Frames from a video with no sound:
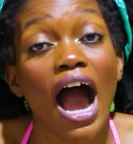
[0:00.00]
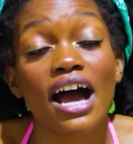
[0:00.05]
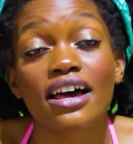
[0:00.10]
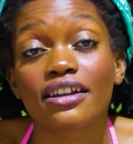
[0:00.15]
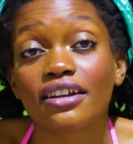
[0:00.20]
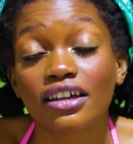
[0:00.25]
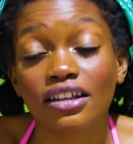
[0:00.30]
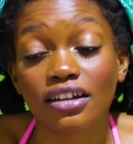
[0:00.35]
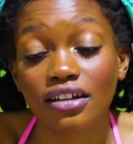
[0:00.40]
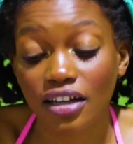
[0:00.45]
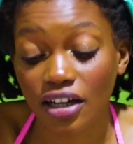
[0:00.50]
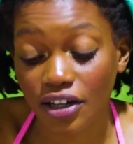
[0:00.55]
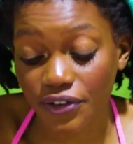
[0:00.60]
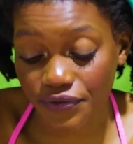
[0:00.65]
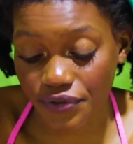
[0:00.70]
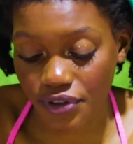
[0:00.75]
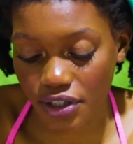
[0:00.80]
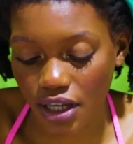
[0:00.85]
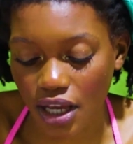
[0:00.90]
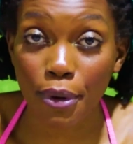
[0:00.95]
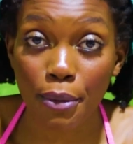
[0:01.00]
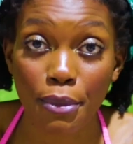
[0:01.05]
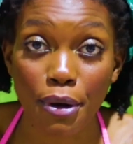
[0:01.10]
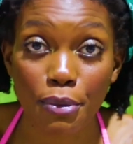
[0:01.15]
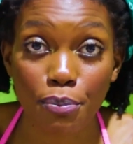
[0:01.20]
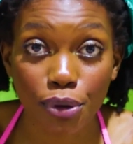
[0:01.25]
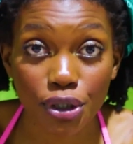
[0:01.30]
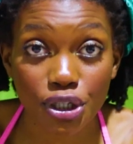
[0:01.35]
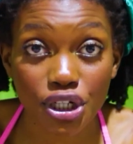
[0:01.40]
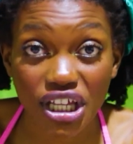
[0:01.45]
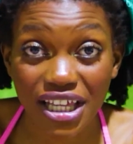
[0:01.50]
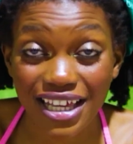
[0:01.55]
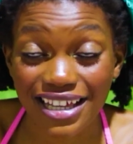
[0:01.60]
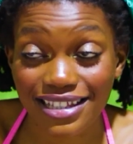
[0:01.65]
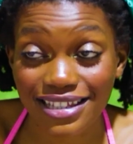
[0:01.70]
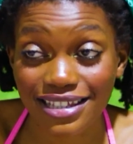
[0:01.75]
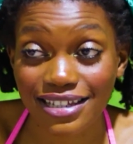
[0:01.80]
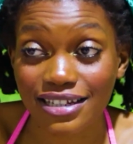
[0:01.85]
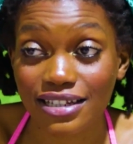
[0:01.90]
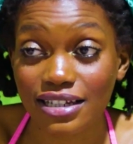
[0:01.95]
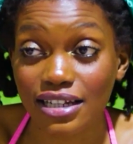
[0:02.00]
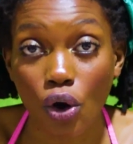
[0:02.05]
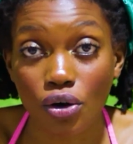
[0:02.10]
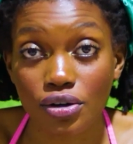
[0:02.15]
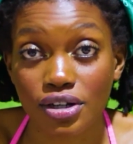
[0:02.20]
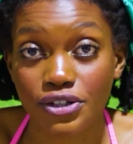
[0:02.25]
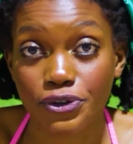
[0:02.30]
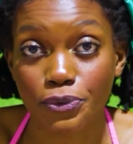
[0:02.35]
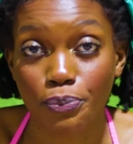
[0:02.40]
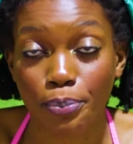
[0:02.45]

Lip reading: and I loved it, but my body got